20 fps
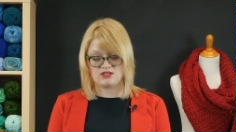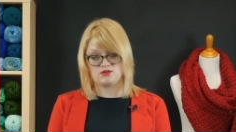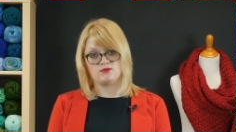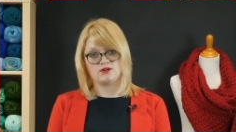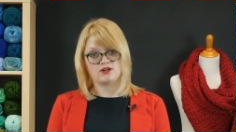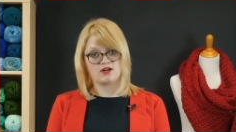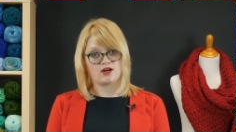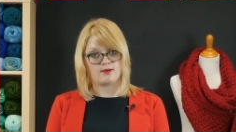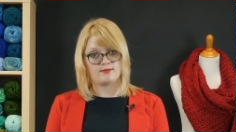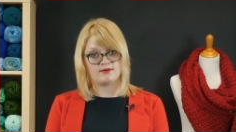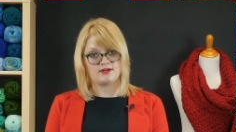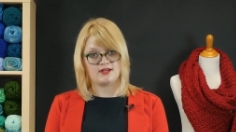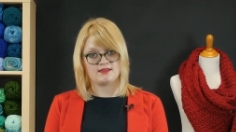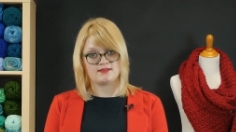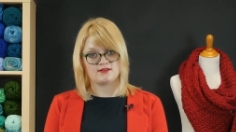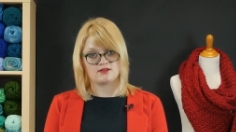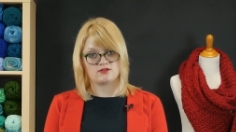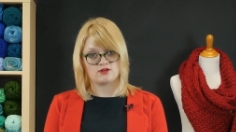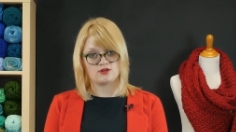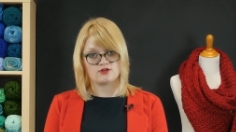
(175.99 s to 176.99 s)
to accommodate
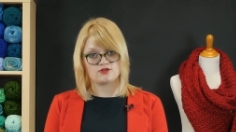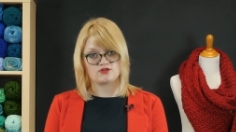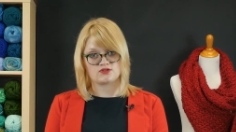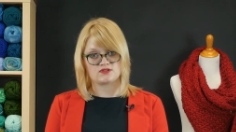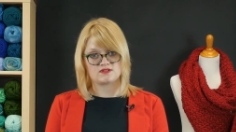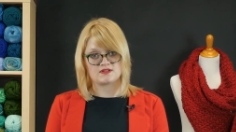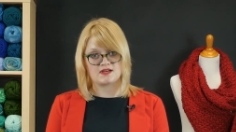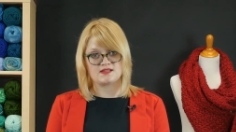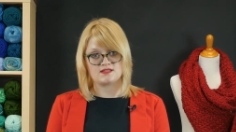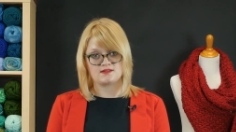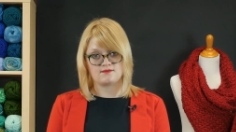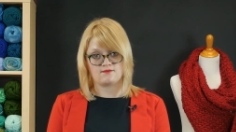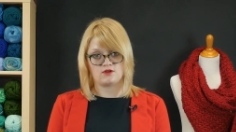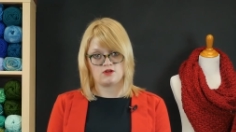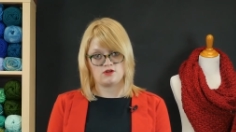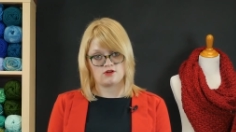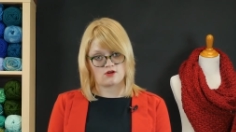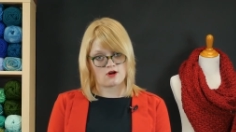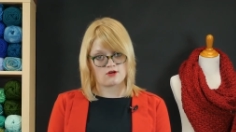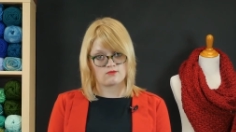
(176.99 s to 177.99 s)
the larger size of the
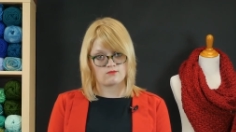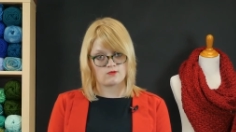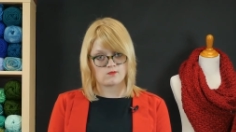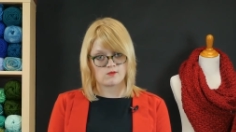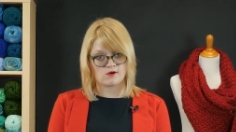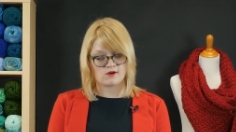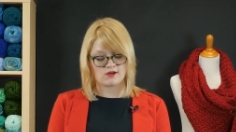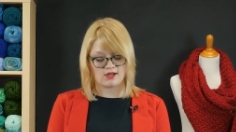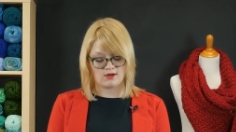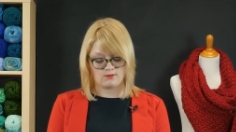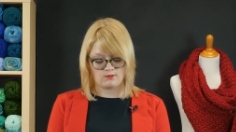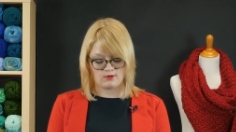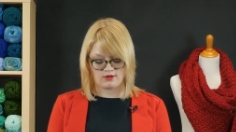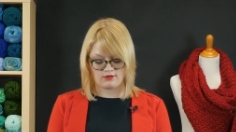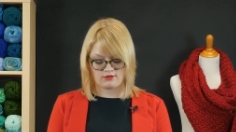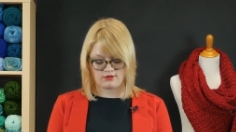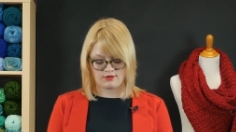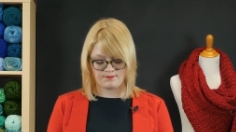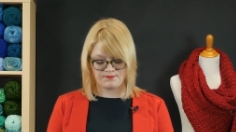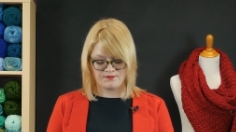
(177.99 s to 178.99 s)
yarn we're working
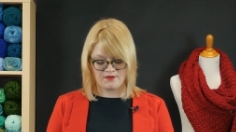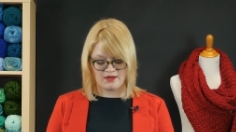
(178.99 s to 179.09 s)
with.